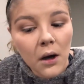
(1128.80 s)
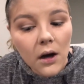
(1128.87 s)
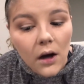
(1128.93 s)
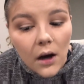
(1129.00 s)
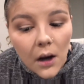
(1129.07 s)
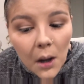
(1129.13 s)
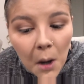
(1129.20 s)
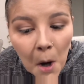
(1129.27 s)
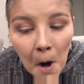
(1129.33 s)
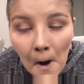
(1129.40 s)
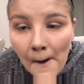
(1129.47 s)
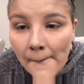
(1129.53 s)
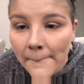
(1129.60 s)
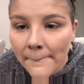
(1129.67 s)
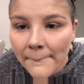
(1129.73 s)
Oh,
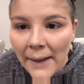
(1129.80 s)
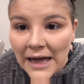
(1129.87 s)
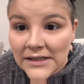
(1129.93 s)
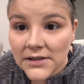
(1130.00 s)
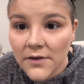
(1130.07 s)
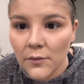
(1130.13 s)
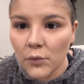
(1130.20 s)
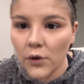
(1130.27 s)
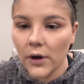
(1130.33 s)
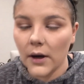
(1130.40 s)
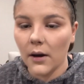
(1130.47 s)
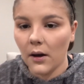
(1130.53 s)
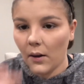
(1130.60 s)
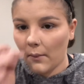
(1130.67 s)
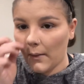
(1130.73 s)
massive
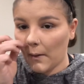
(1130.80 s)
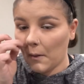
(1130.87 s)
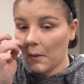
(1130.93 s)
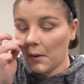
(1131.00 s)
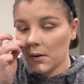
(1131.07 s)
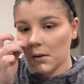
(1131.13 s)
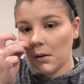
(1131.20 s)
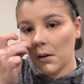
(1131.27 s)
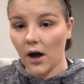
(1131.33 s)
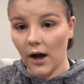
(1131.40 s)
booger. Oh my god.